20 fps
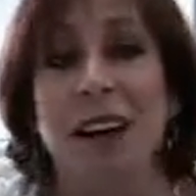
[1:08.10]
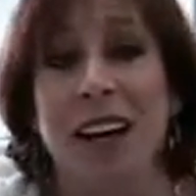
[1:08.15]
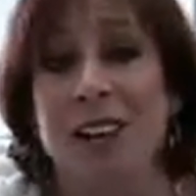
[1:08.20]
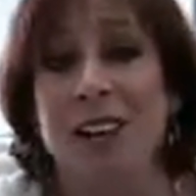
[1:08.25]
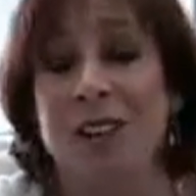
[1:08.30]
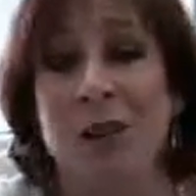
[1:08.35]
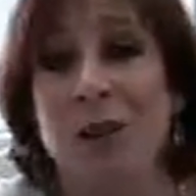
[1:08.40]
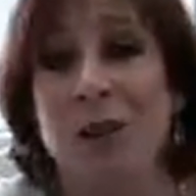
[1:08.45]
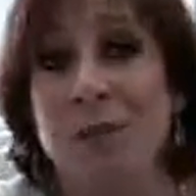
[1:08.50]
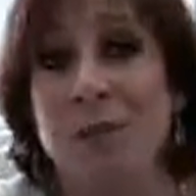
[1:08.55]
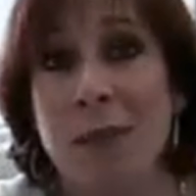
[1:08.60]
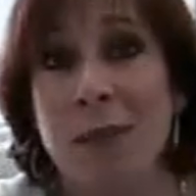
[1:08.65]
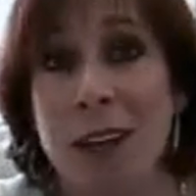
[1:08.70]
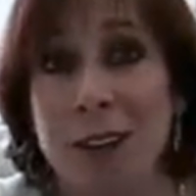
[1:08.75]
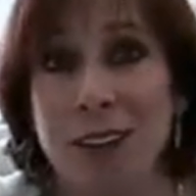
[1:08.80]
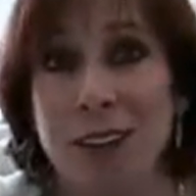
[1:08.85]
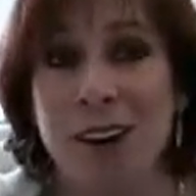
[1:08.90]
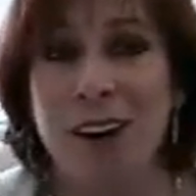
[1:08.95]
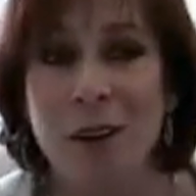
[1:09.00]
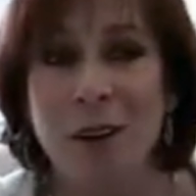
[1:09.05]
Actually, wouldn't matter
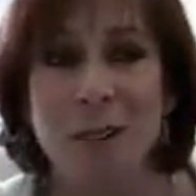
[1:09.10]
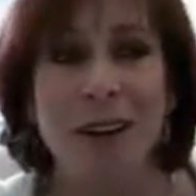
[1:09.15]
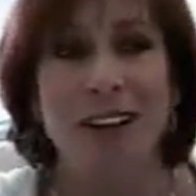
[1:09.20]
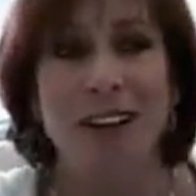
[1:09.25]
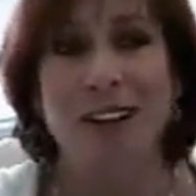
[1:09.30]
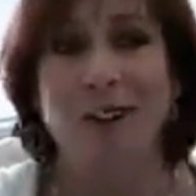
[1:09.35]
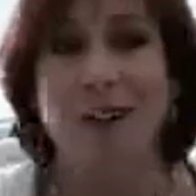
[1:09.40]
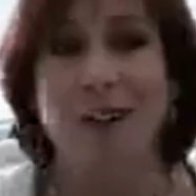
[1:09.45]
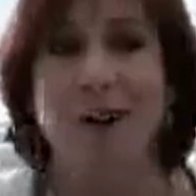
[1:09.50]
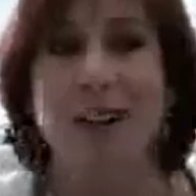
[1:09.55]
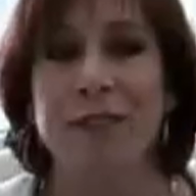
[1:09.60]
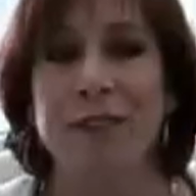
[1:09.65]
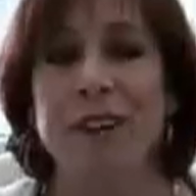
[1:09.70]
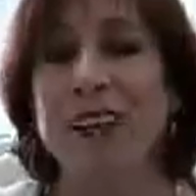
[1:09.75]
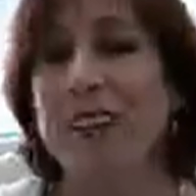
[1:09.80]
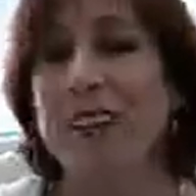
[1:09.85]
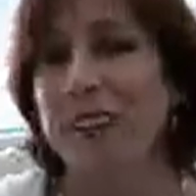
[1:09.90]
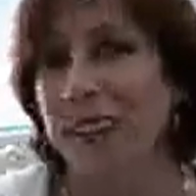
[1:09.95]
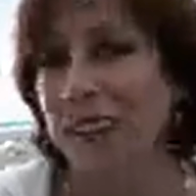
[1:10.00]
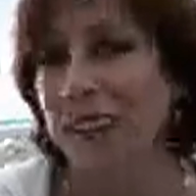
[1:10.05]
at all because, quite
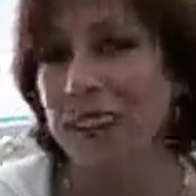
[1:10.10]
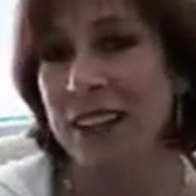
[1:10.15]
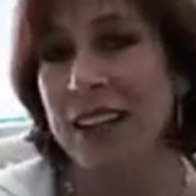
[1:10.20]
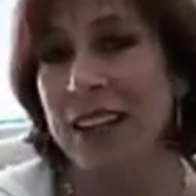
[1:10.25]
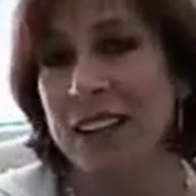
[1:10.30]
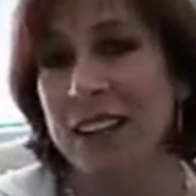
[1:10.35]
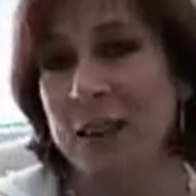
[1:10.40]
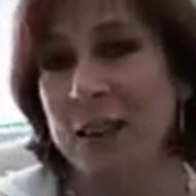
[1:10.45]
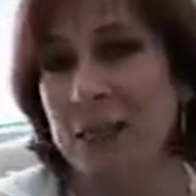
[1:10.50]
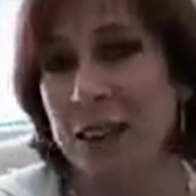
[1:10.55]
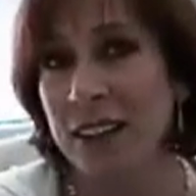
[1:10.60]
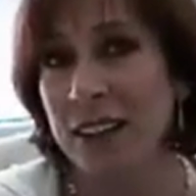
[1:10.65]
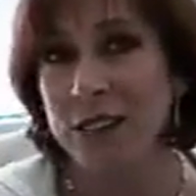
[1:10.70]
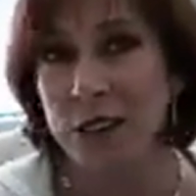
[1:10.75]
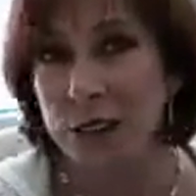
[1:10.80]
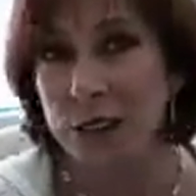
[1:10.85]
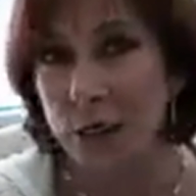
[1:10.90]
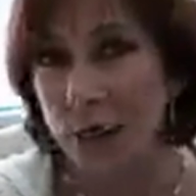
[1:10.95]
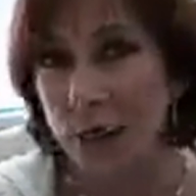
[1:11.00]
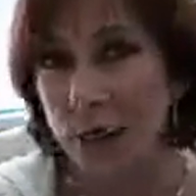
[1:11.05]
frankly, let me ask you:
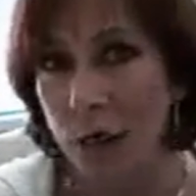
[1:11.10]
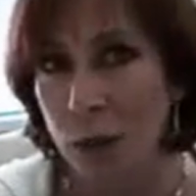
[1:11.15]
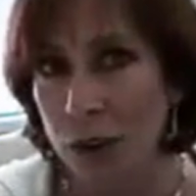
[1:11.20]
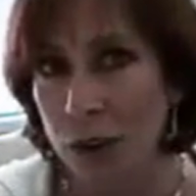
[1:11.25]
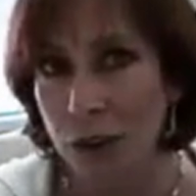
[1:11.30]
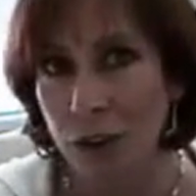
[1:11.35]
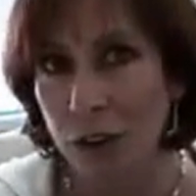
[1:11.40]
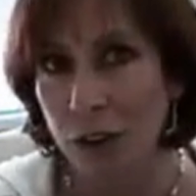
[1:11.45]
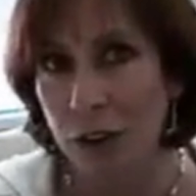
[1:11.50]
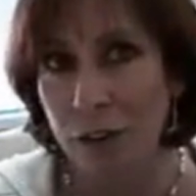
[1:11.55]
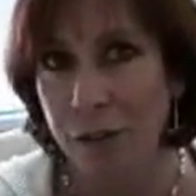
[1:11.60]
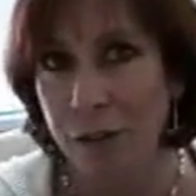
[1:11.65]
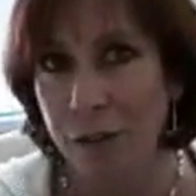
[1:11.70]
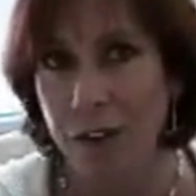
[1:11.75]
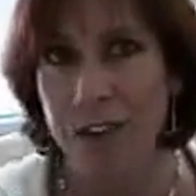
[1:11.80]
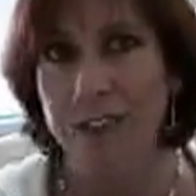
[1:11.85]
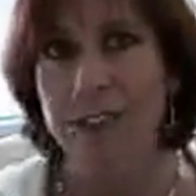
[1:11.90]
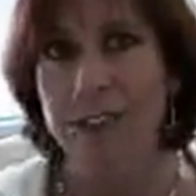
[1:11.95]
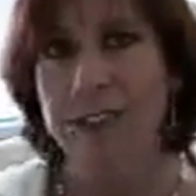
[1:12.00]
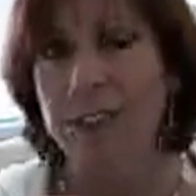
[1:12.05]
if you go out with your
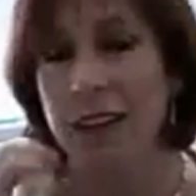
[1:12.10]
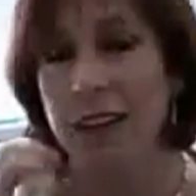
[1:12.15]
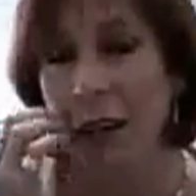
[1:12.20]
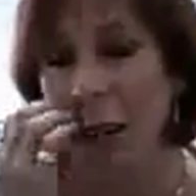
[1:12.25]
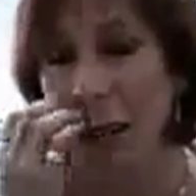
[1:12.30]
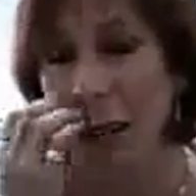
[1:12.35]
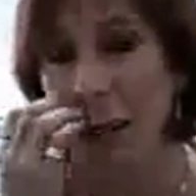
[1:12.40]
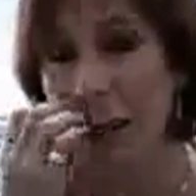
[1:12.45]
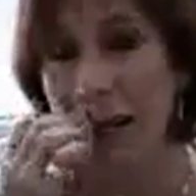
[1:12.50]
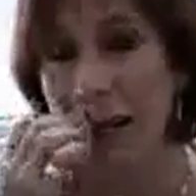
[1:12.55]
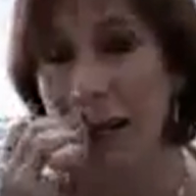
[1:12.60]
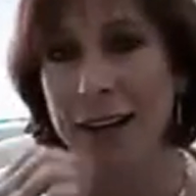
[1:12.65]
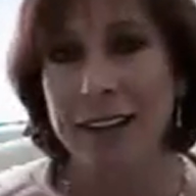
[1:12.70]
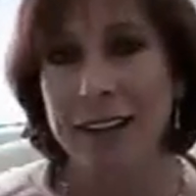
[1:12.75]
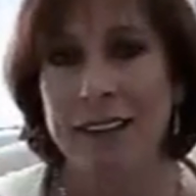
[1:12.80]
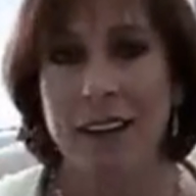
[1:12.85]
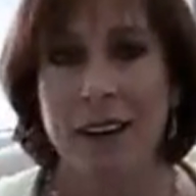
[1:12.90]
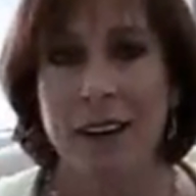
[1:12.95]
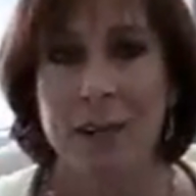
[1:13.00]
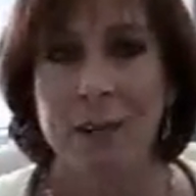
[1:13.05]
girlfriends and
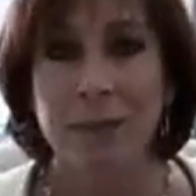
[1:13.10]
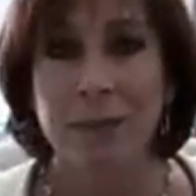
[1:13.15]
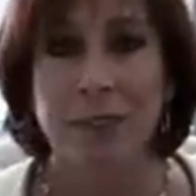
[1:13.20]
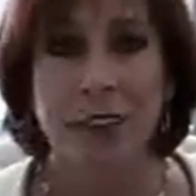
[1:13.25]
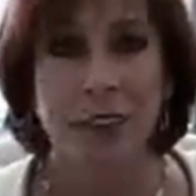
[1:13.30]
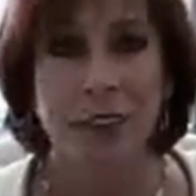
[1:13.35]
um,